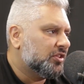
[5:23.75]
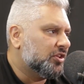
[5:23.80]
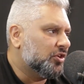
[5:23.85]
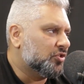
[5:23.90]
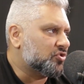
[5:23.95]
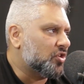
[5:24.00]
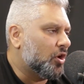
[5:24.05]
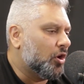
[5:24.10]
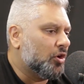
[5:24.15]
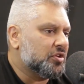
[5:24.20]

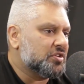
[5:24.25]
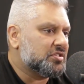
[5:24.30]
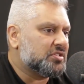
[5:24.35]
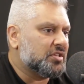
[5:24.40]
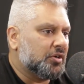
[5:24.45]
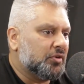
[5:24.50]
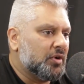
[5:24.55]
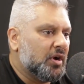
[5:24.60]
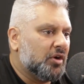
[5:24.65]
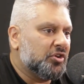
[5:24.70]
there's artists
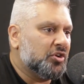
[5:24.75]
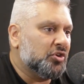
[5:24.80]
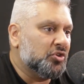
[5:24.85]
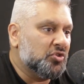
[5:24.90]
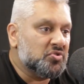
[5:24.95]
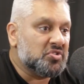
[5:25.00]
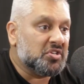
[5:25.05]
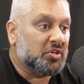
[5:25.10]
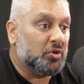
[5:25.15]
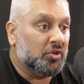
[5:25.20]
that are out here
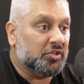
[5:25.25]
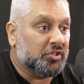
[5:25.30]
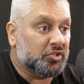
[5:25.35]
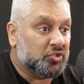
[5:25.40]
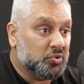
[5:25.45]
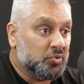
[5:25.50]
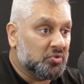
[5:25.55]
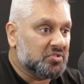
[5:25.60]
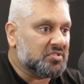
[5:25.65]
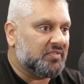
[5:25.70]
using all the
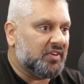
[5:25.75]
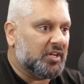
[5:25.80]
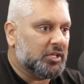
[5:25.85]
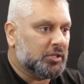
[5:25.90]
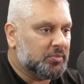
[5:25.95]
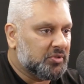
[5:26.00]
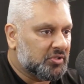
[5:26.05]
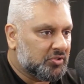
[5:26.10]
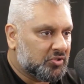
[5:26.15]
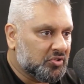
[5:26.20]
tools
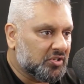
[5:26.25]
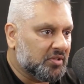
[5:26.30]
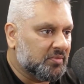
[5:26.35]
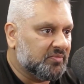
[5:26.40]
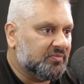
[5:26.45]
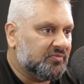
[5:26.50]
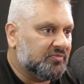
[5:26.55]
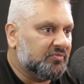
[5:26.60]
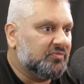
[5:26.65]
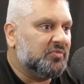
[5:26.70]
available to them